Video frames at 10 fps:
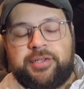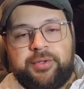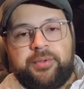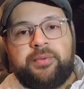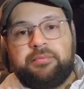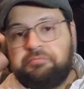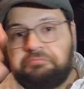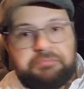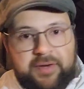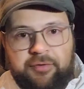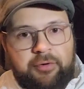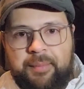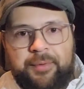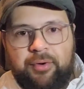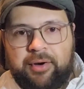to different
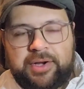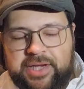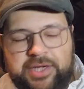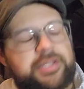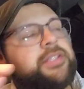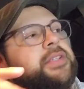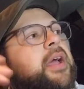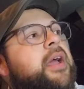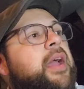criminal organizations.